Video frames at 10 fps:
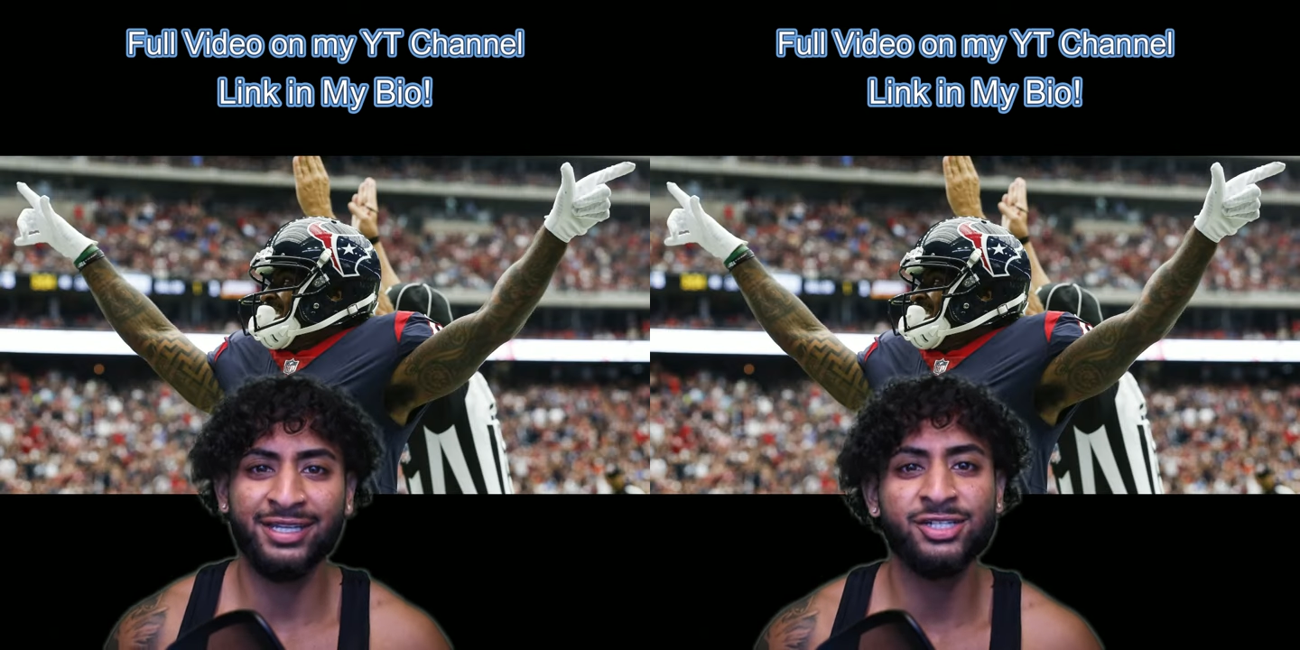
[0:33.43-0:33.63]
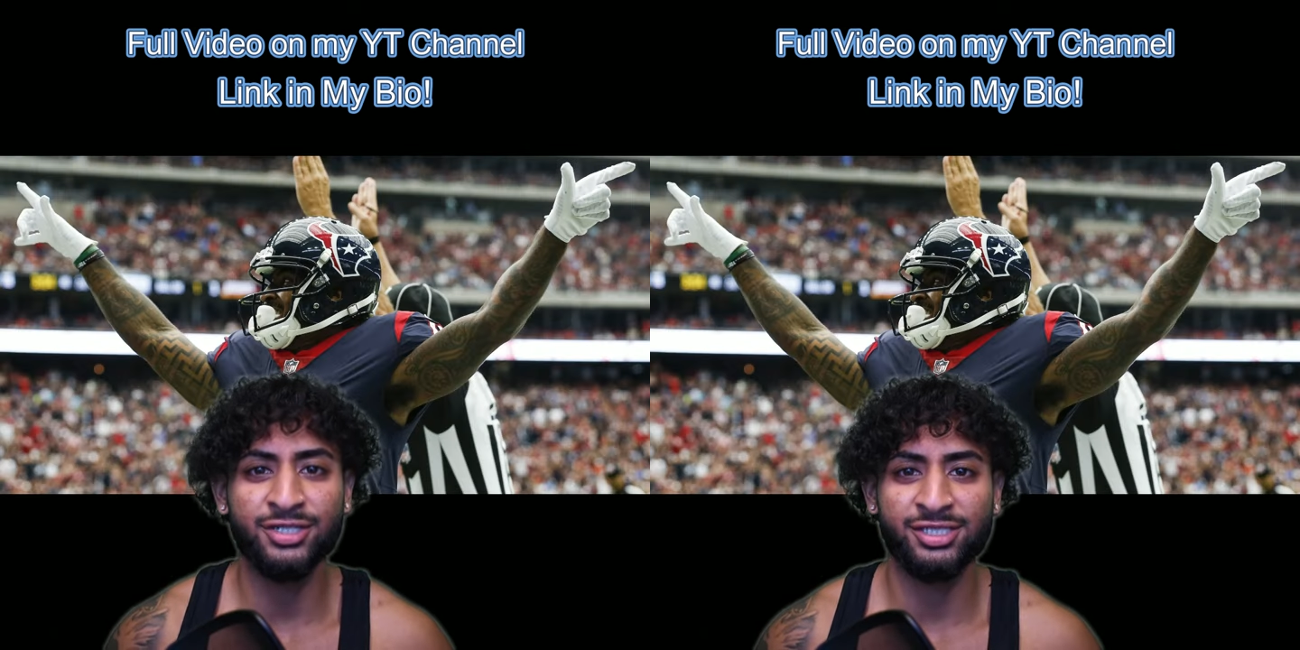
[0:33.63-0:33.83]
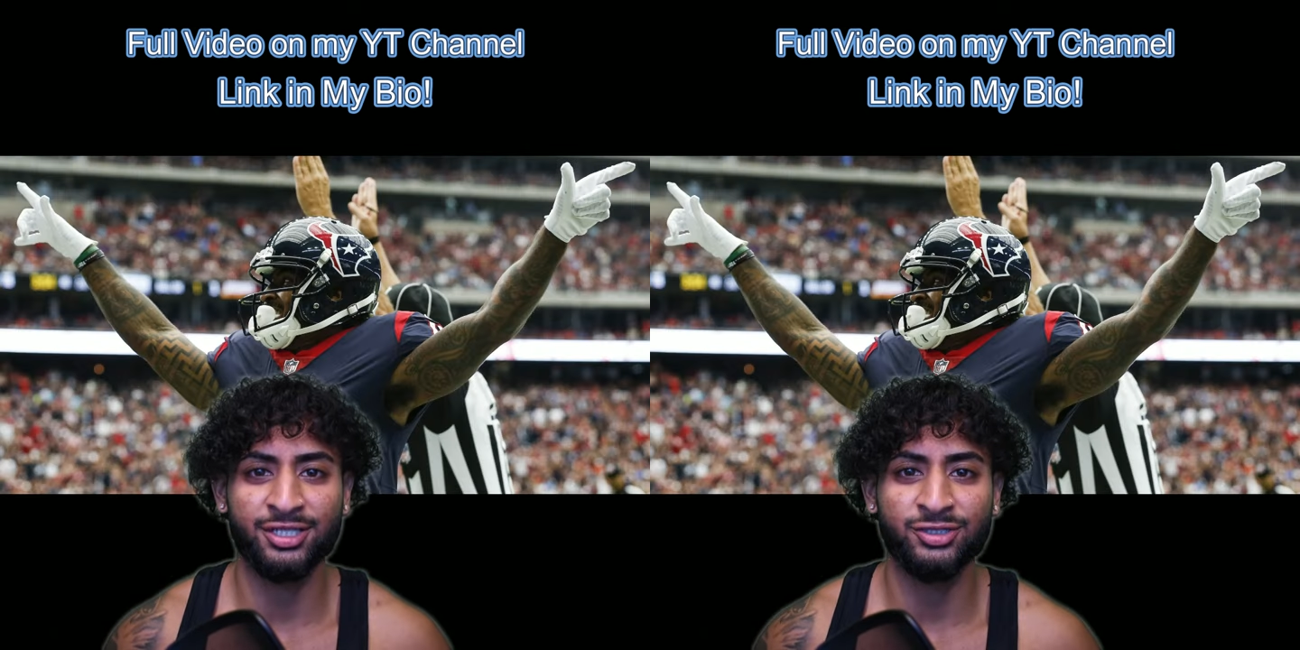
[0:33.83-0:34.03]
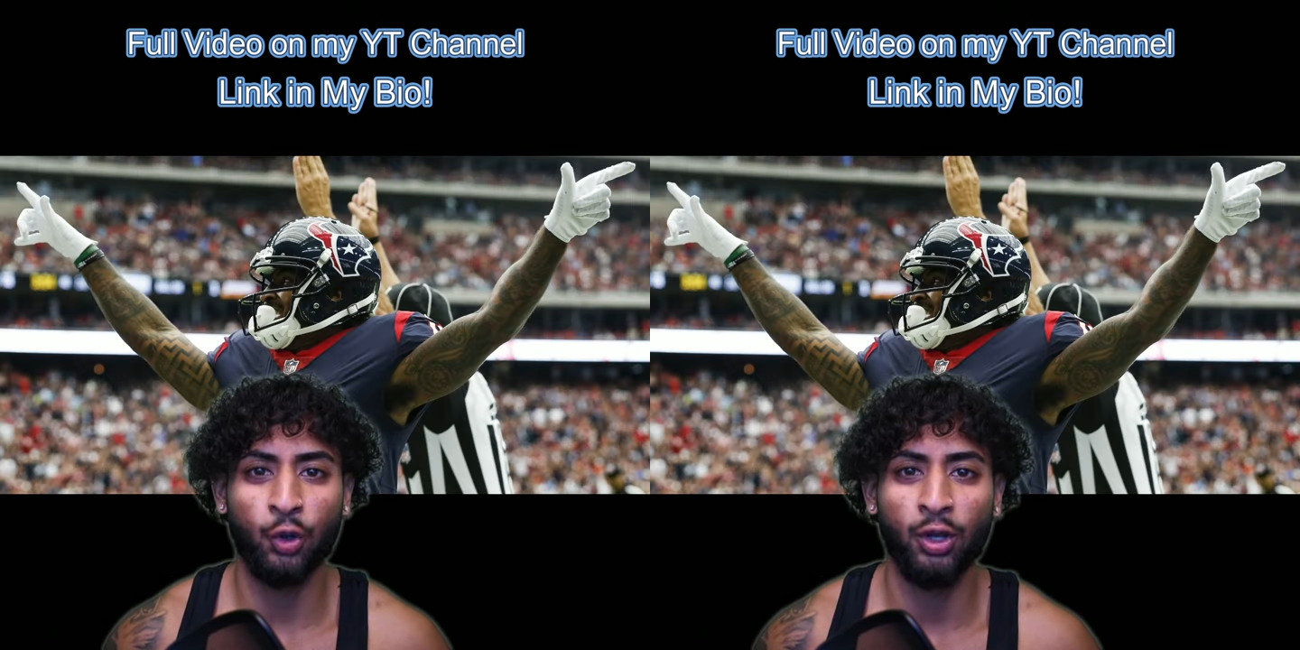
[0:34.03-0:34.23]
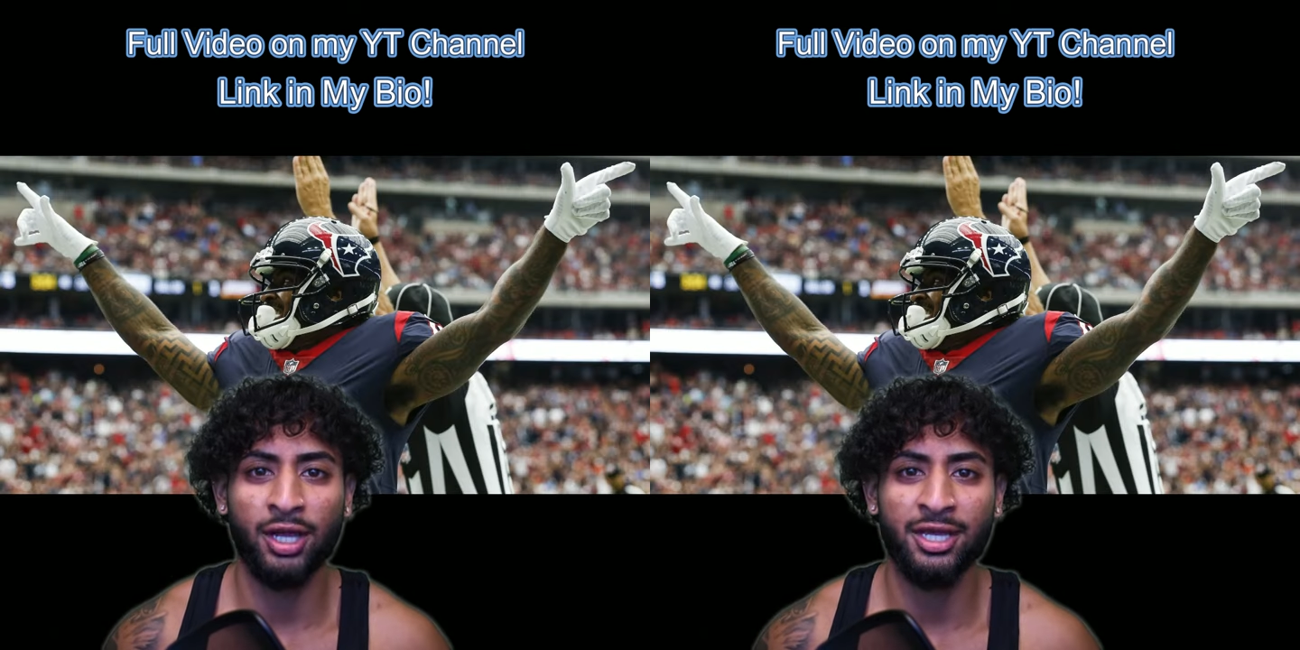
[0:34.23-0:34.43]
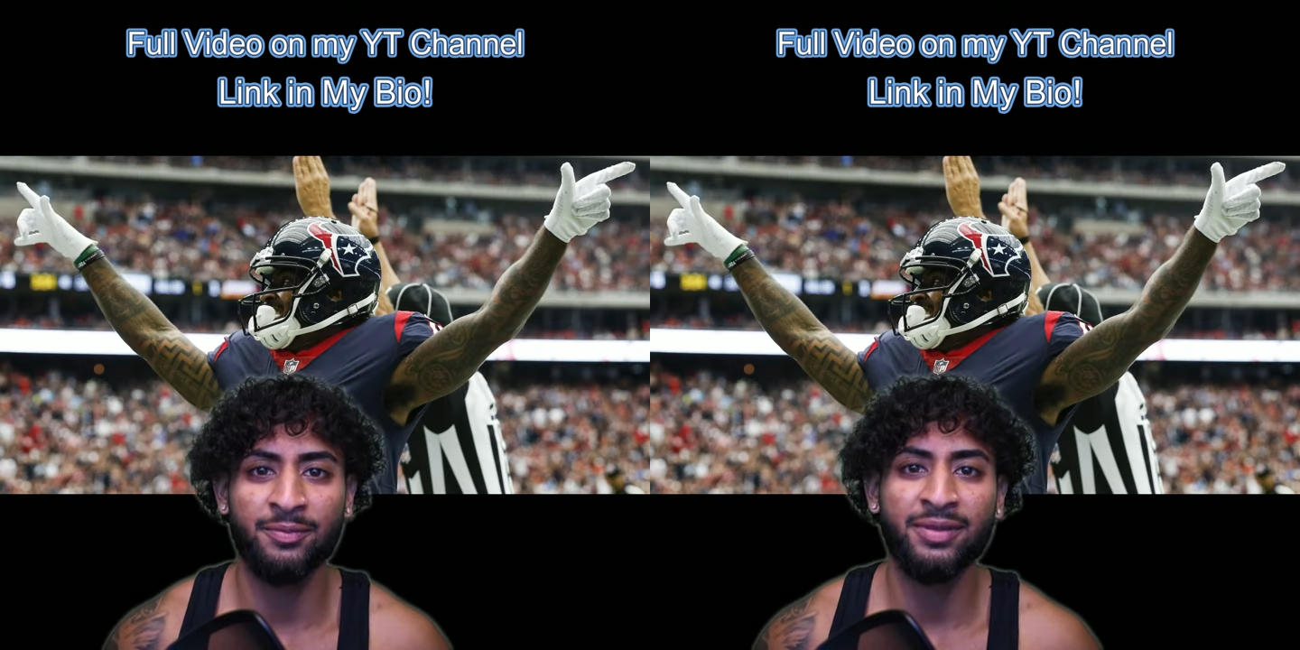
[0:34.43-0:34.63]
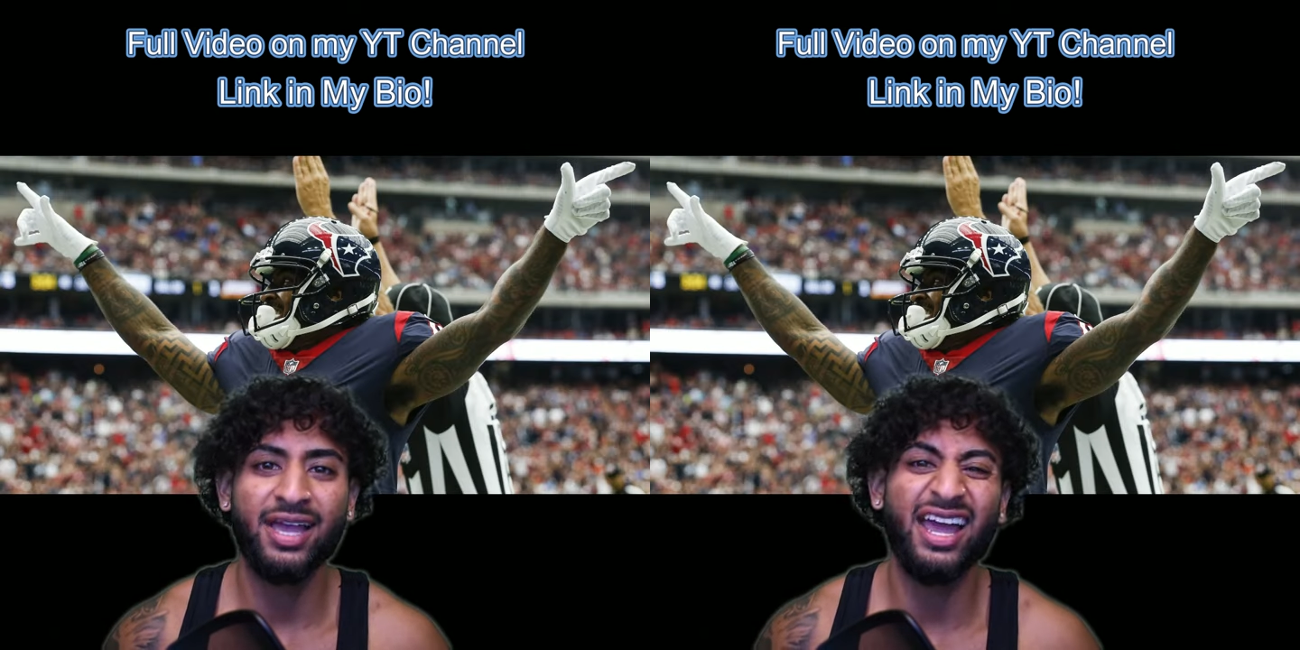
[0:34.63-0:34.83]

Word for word: injuries took a toll on him